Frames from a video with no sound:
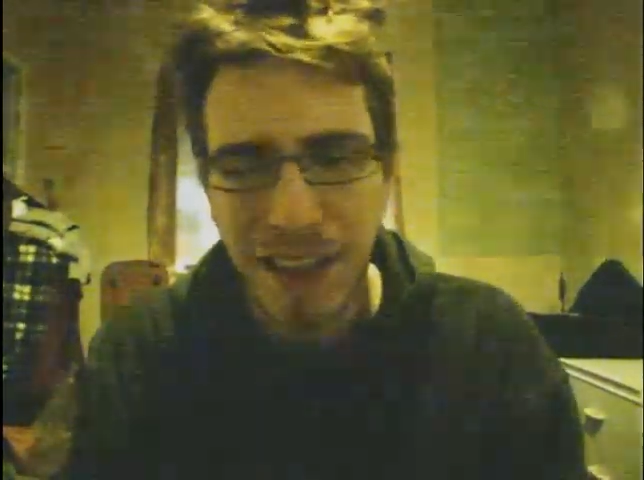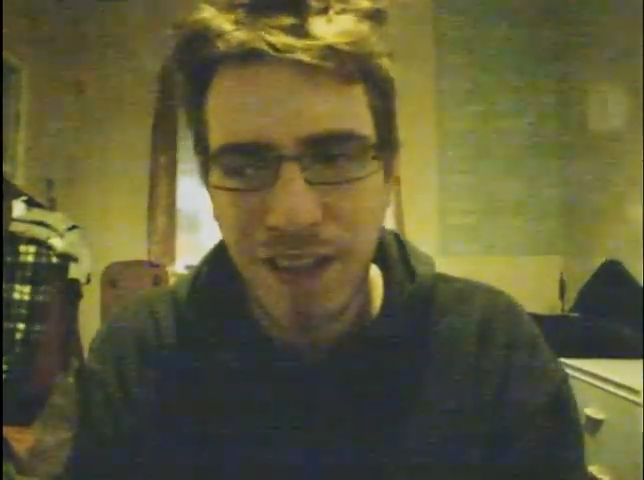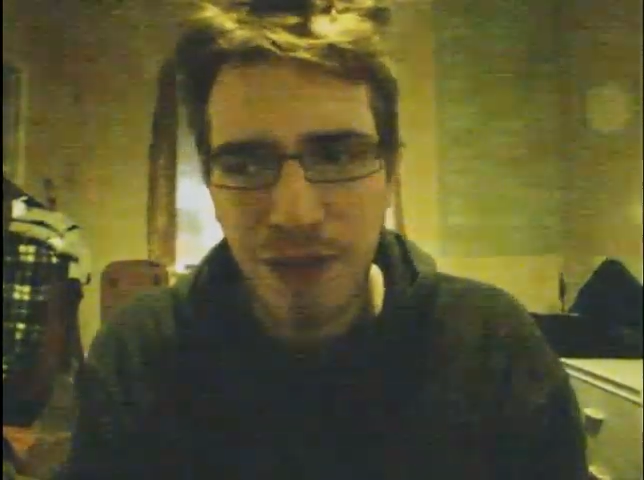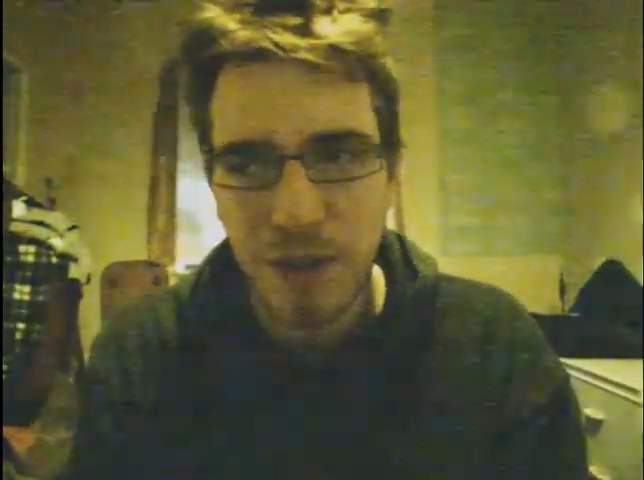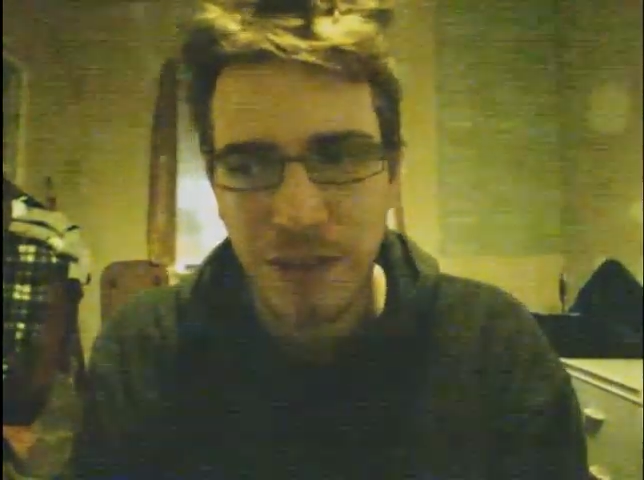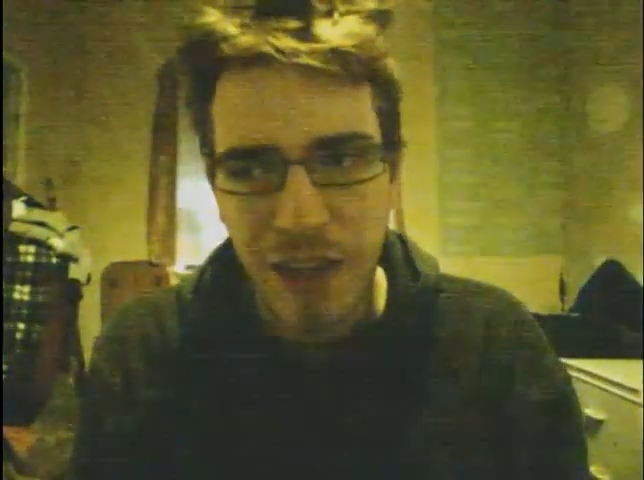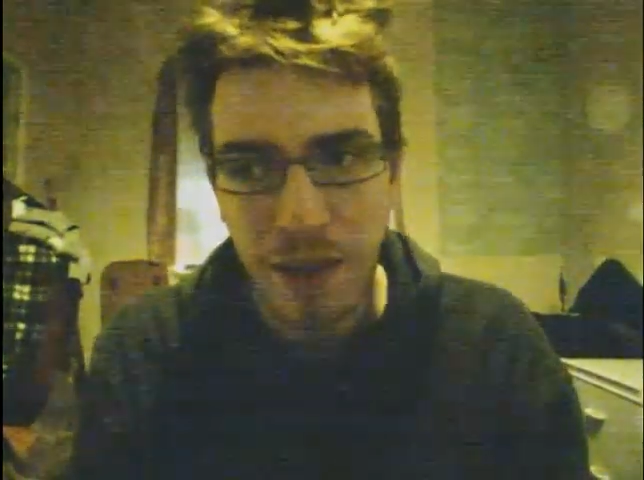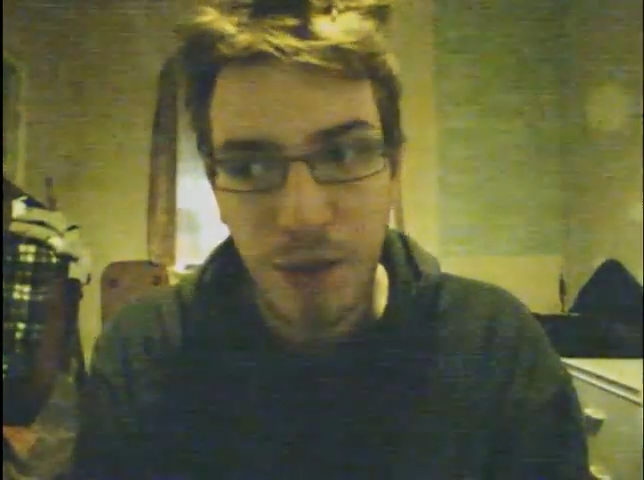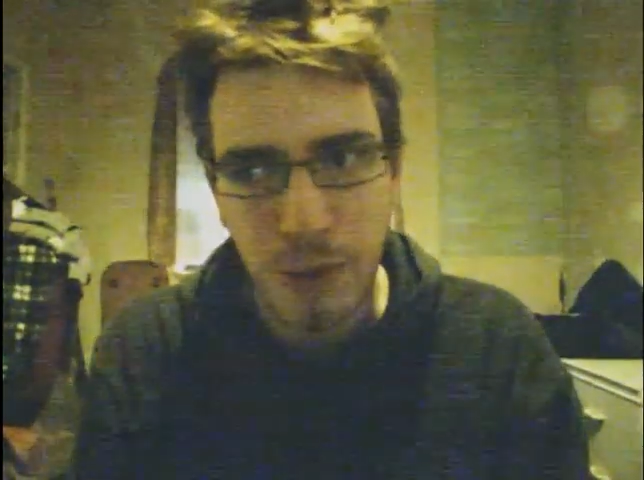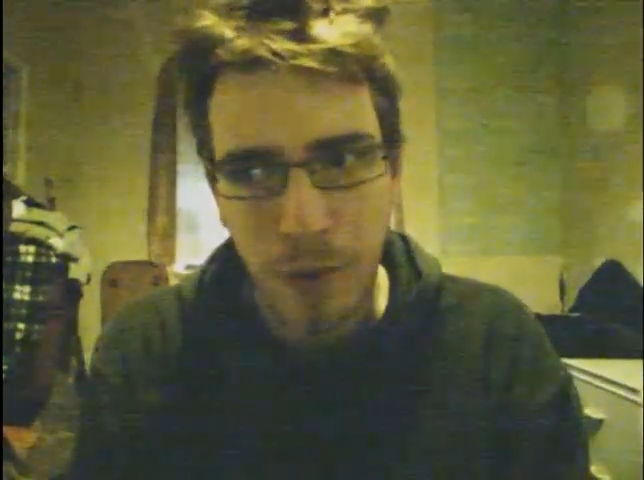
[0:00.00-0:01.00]
they shouldn't
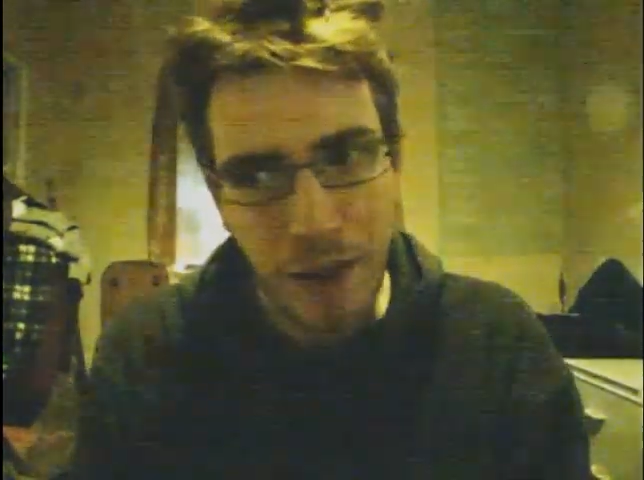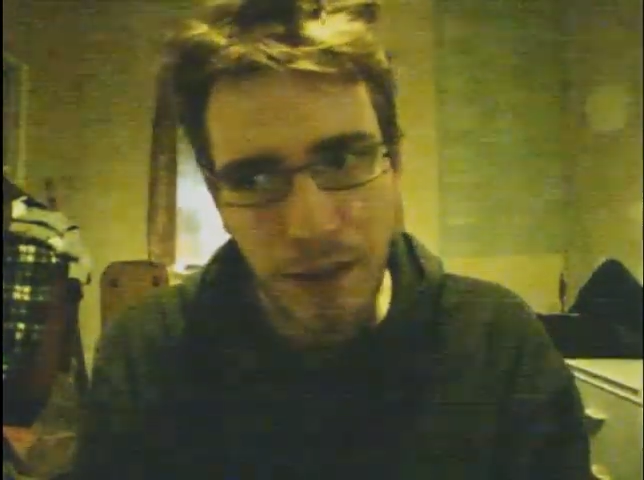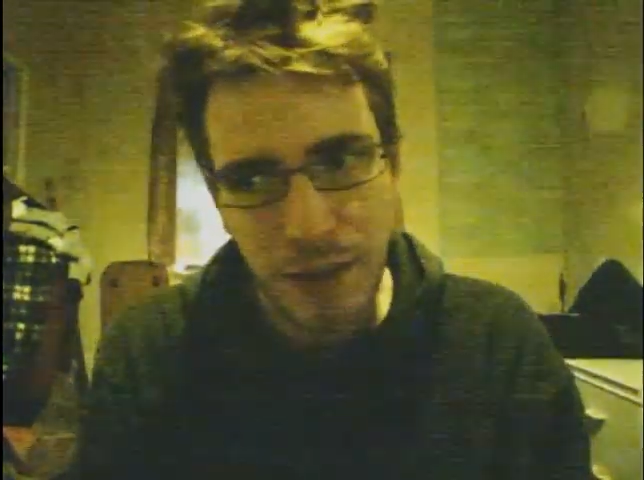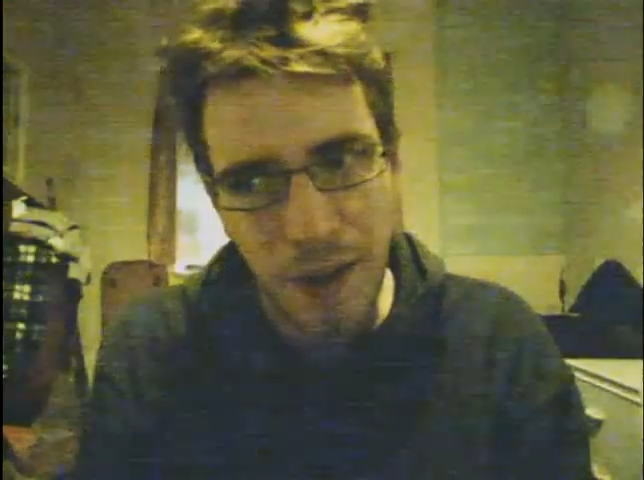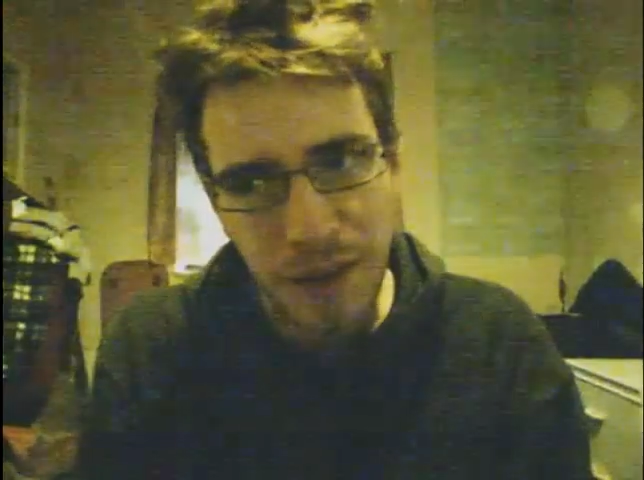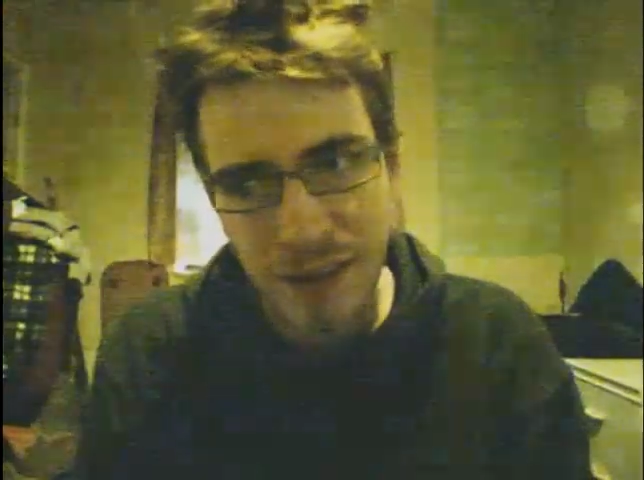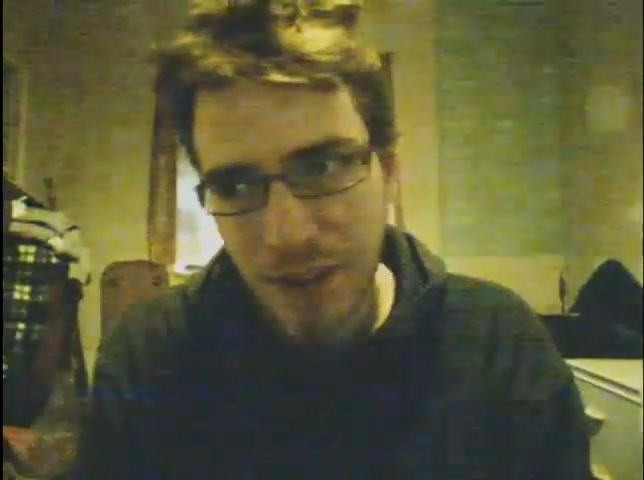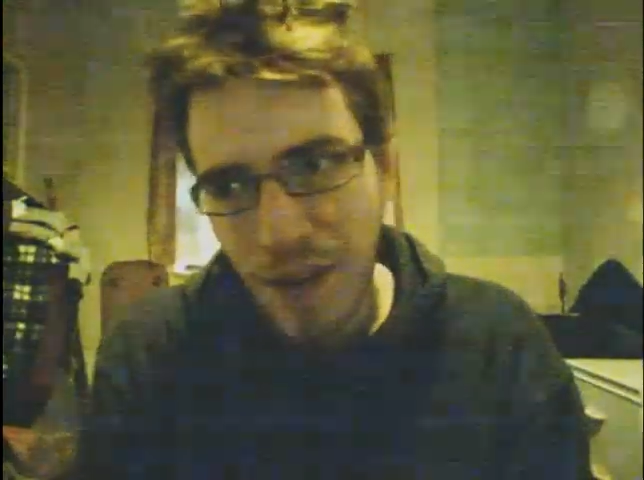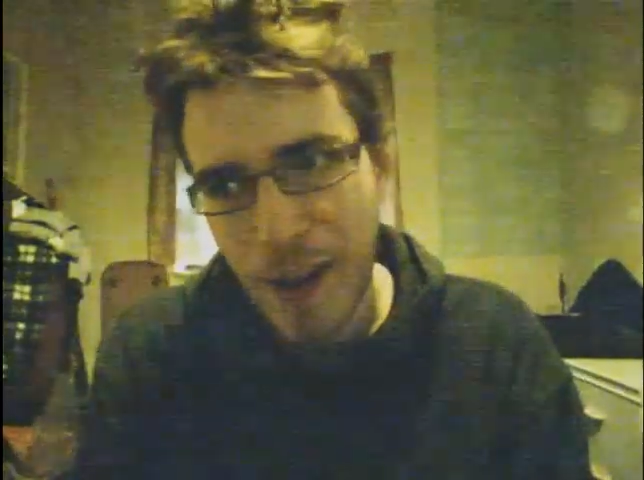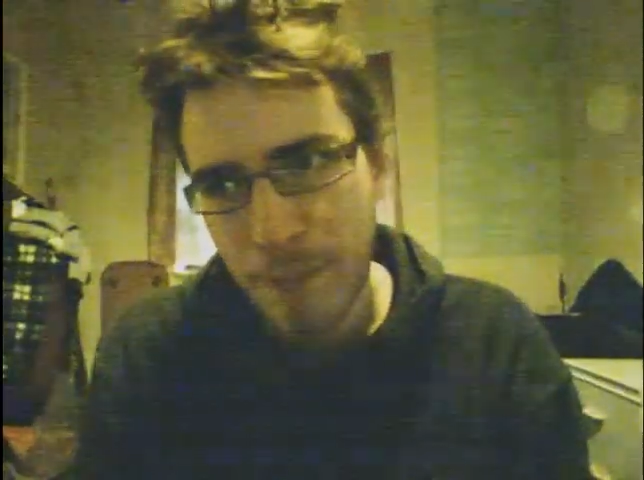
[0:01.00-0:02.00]
say, oh, one
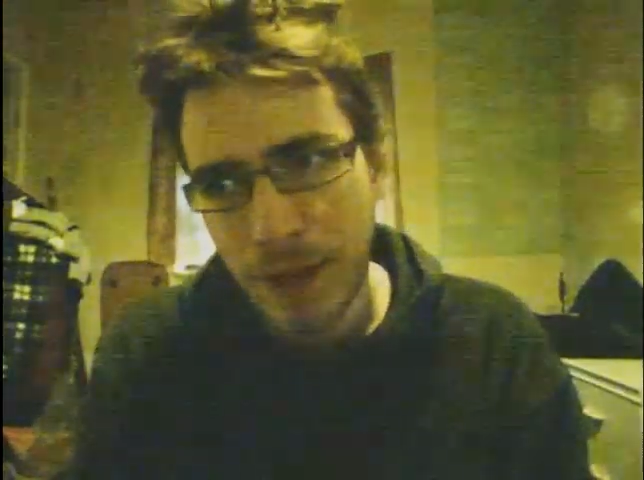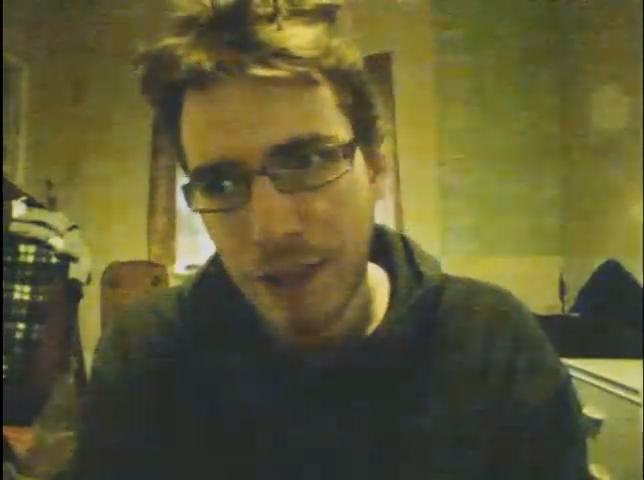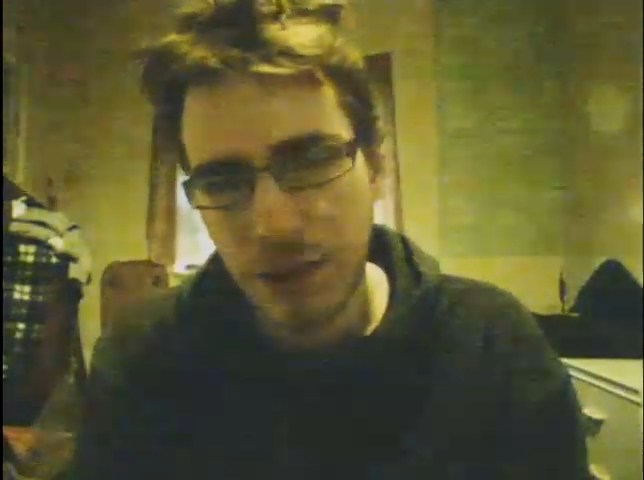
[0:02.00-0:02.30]
last time.